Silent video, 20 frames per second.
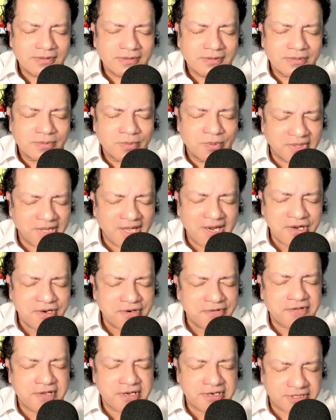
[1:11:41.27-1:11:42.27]
with any
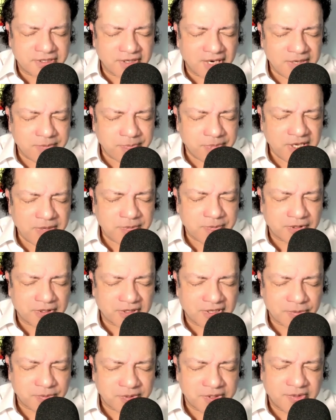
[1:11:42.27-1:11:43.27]
of these great people
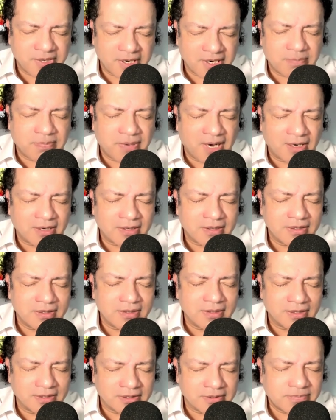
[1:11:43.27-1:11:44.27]
that we read about
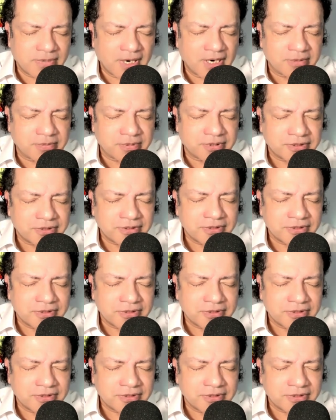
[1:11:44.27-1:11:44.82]
in the Bible.